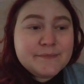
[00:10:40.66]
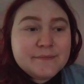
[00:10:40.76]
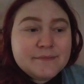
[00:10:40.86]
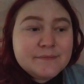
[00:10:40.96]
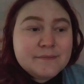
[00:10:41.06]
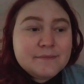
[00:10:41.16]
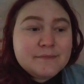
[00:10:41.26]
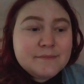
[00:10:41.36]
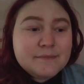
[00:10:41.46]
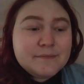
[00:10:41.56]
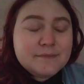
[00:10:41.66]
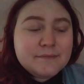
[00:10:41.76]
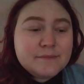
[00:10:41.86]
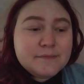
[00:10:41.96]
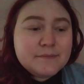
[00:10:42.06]

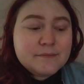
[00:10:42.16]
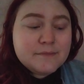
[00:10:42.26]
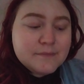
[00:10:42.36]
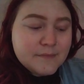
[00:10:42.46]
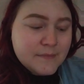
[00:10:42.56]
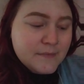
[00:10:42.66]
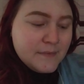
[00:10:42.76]
[no speech]